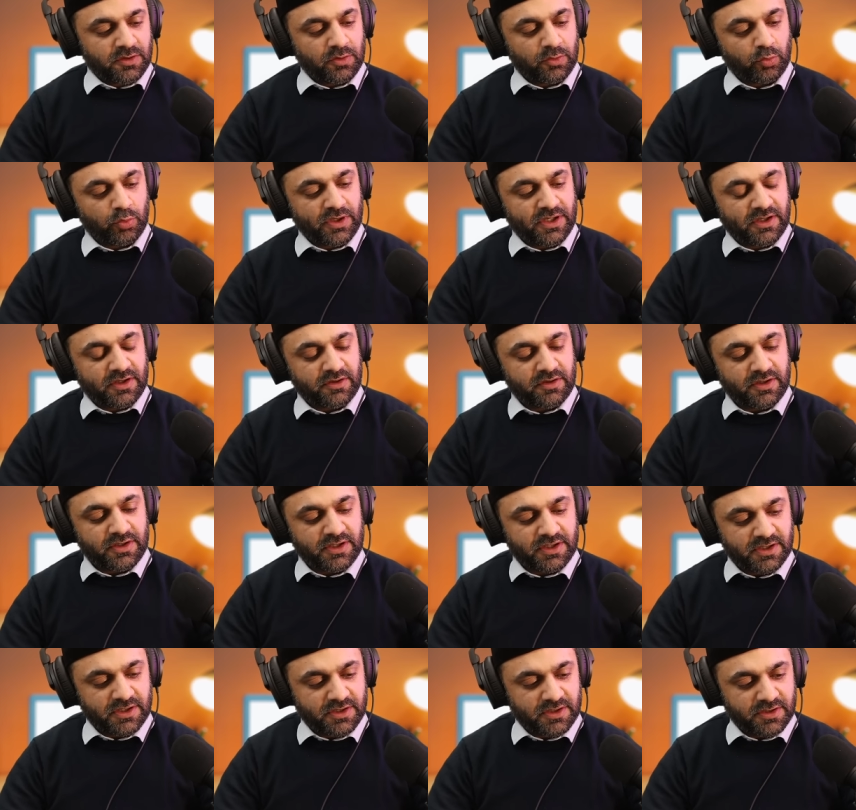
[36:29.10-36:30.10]
where
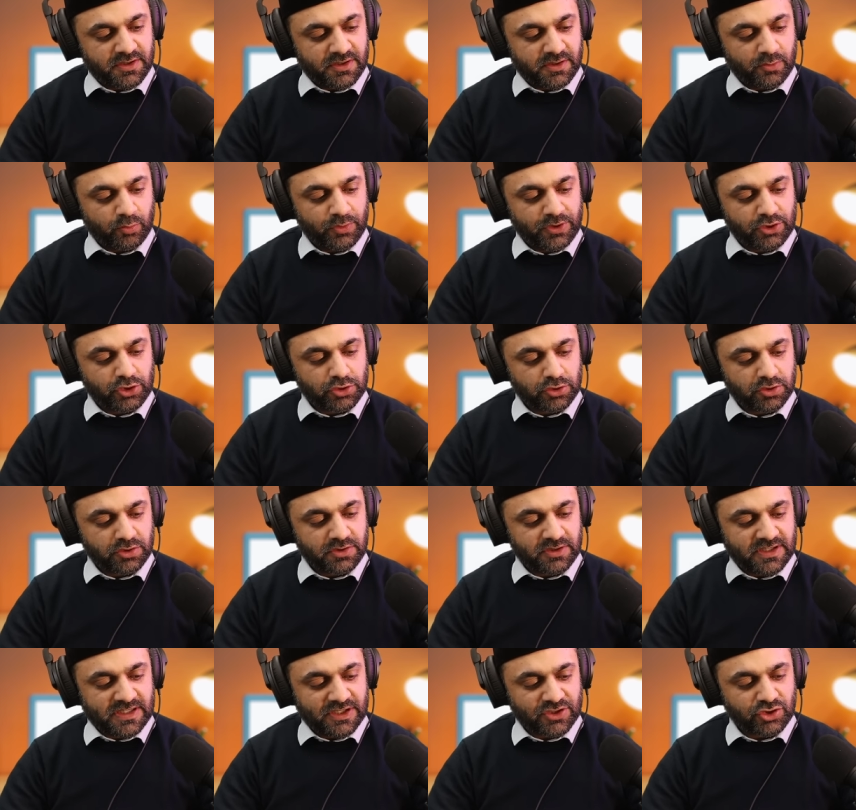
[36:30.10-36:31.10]
uh, uh, we
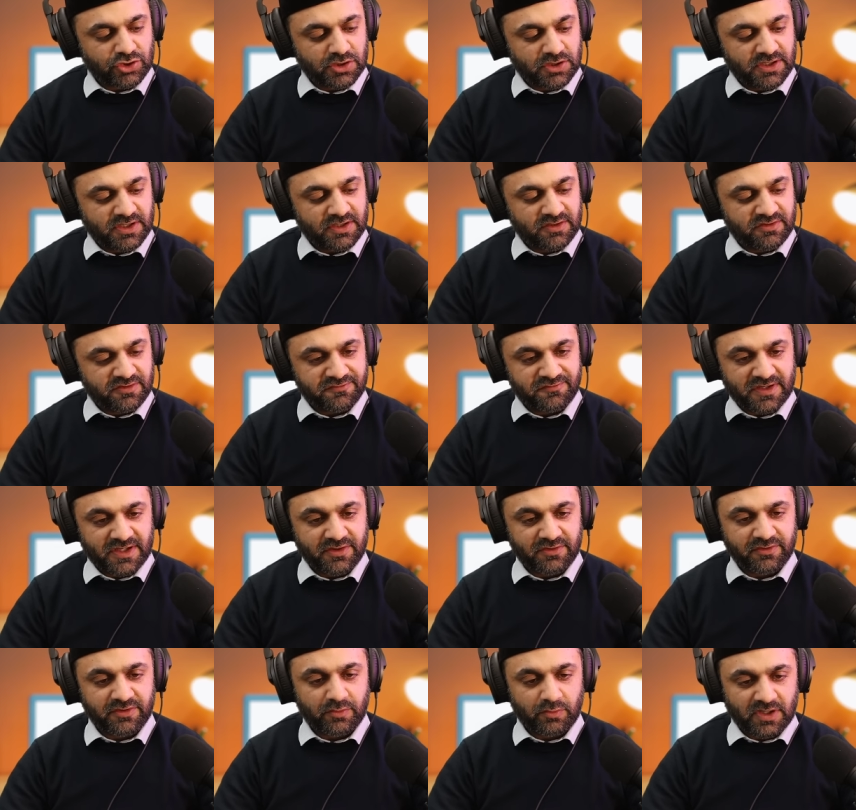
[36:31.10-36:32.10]
should actually
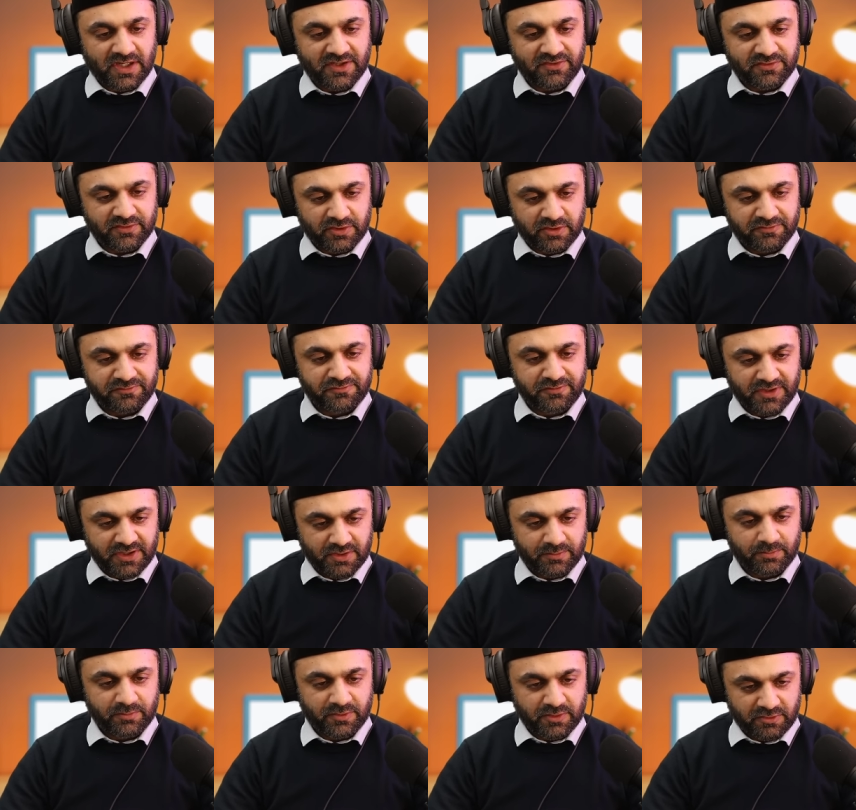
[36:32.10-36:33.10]
defend the right of
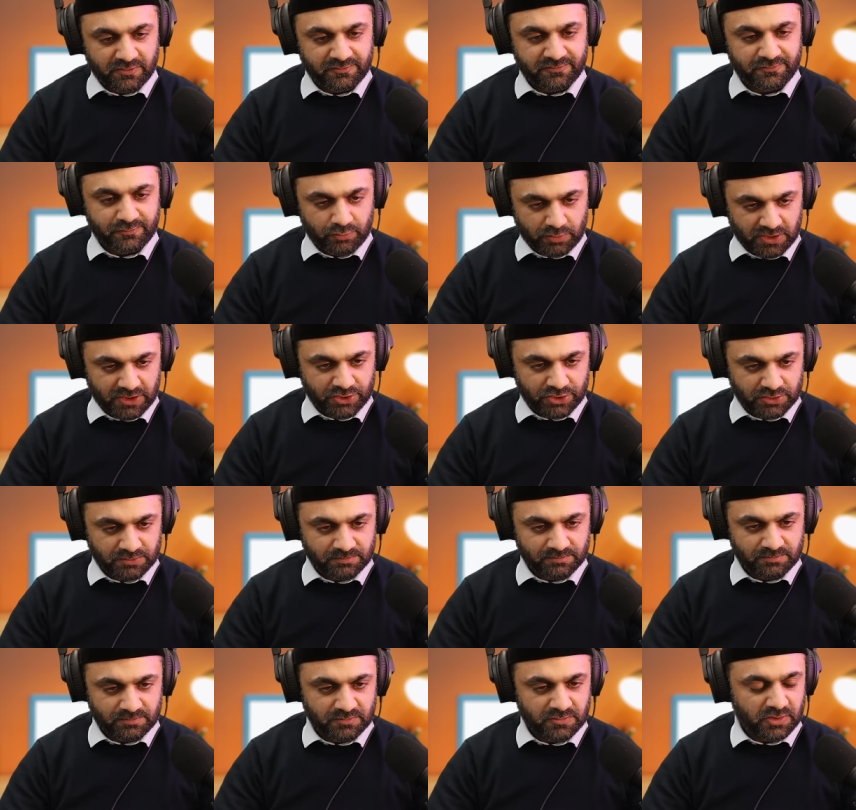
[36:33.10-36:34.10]
freedom of
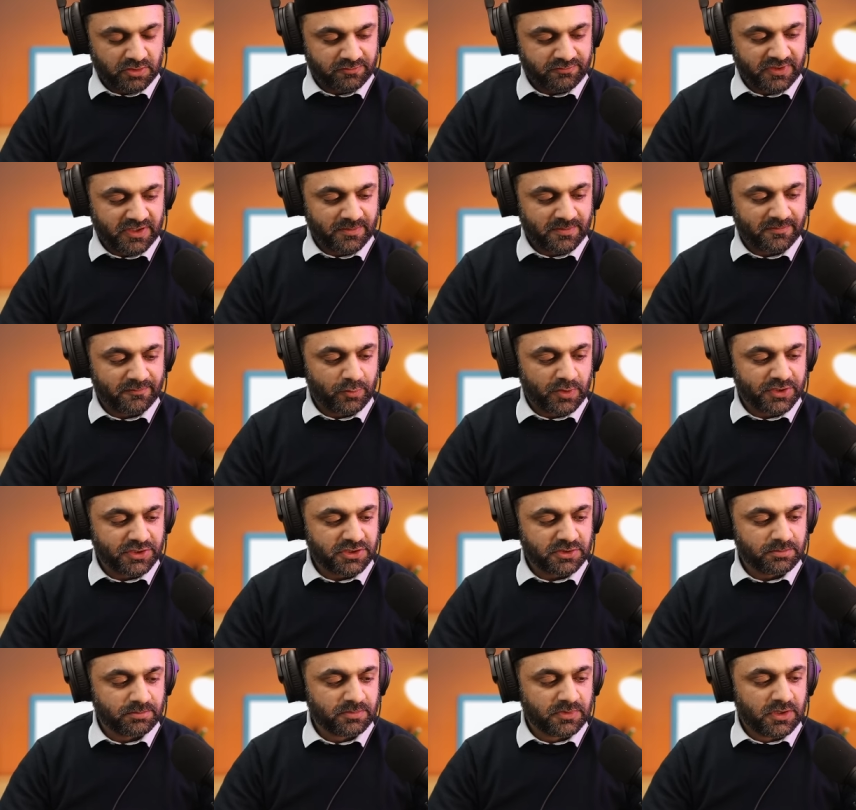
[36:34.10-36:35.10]
religion or freedom of
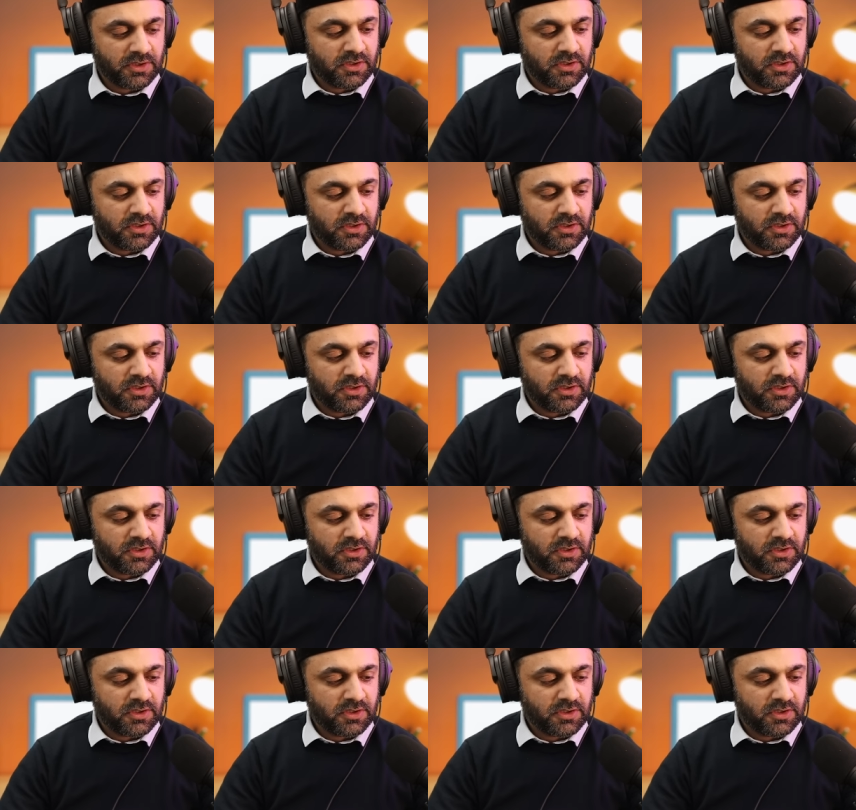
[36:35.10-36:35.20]
worship.